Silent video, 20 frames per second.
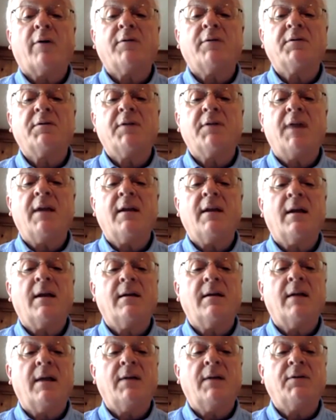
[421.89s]
state and
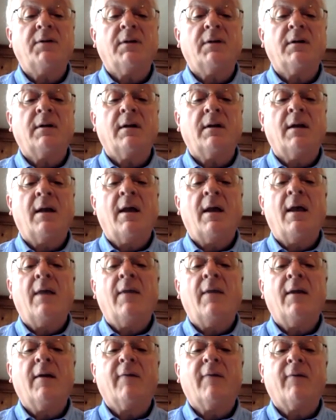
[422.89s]
nation.
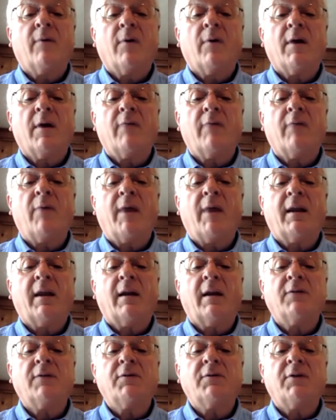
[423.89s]
Therefore, in
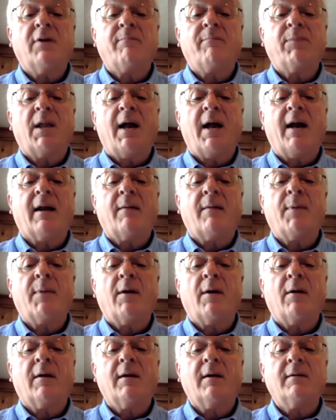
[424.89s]
recognition of Black
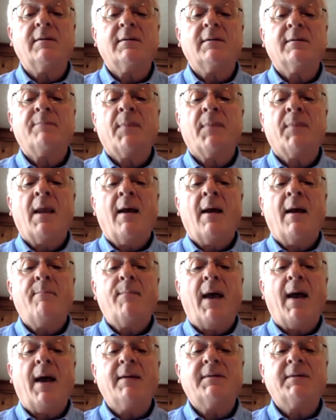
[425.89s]
Americans,
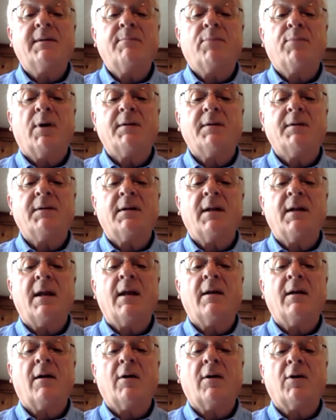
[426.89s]
past and present,
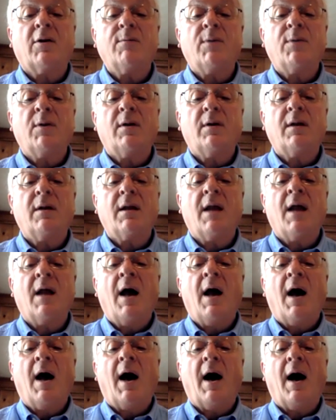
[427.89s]
in our community,
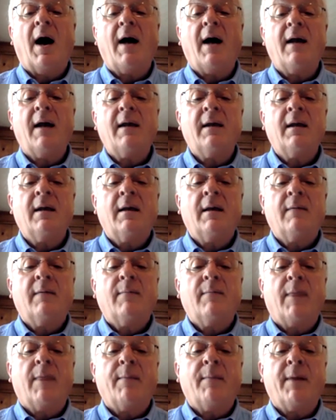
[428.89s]
I,
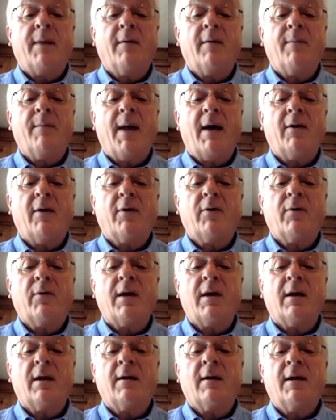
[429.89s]
the mayor of Battle
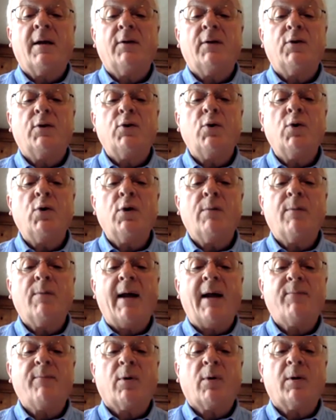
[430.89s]
Creek, do
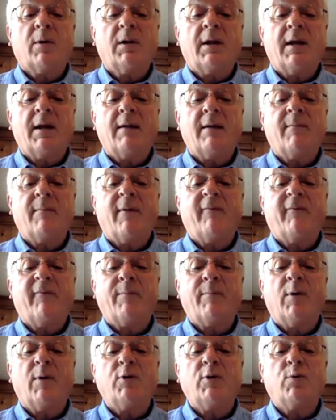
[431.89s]
hereby proclaim
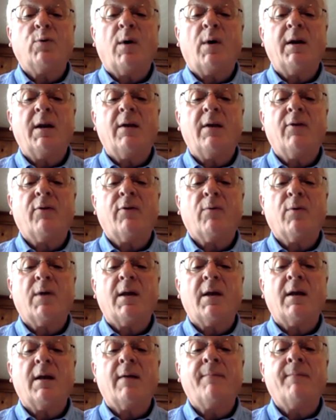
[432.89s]
February 2023